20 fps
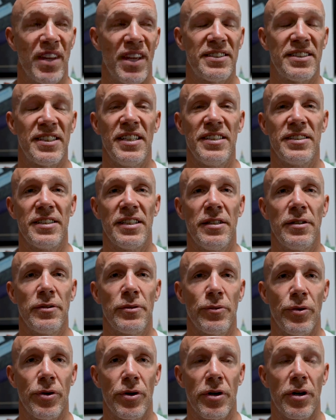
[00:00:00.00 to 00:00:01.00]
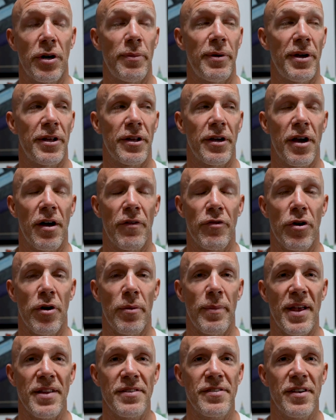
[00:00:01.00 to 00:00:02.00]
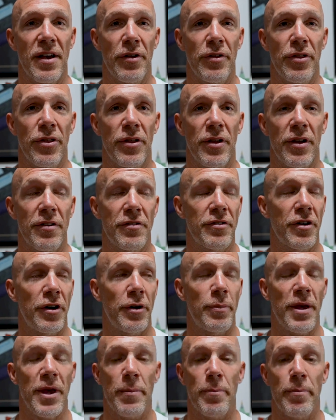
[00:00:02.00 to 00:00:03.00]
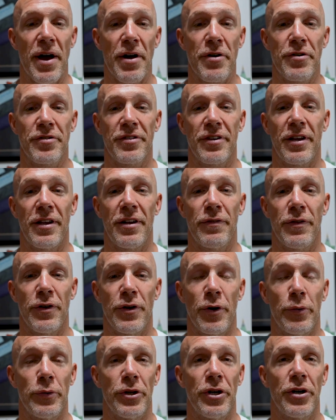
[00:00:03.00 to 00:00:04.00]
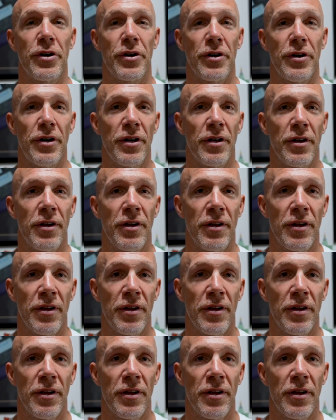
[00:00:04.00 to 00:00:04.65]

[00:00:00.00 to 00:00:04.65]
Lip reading: It's easy when you're going to be on the cover of Men's Health, and it's going to be embarrassing if you don't look good.